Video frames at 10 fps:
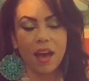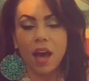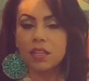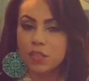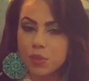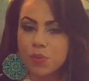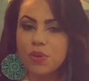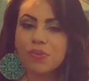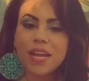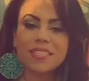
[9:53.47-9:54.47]
a little
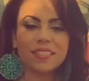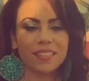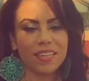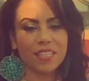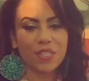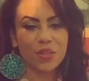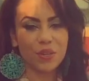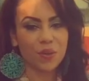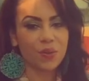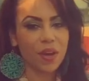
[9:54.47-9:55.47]
more restless, you
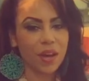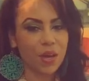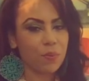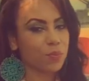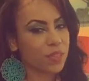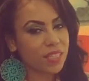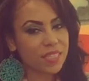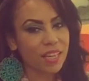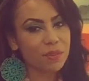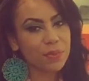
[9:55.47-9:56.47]
know, with the
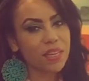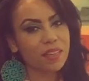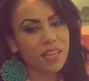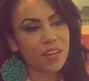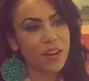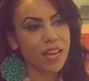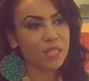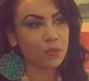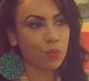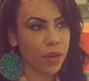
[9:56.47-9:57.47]
sun being there
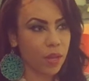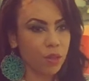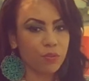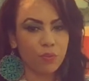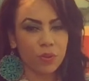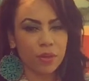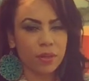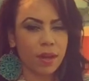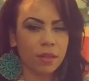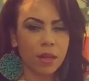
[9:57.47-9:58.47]
as well
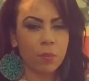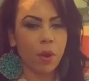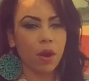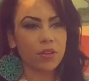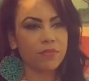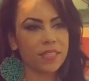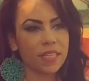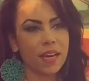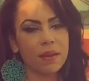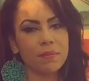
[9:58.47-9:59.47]
for a part of the
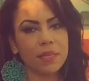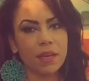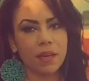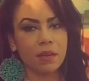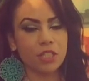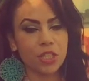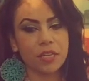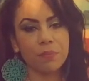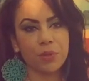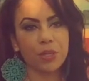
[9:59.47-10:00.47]
time.
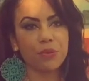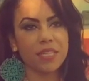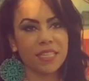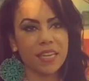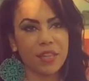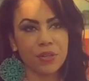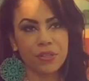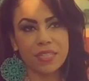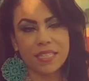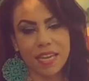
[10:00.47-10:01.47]
Sun and Mercury together
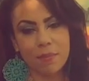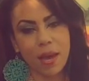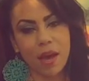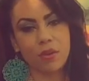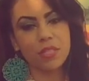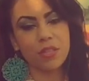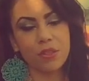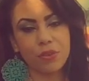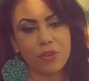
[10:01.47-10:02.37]
in the same house, in the third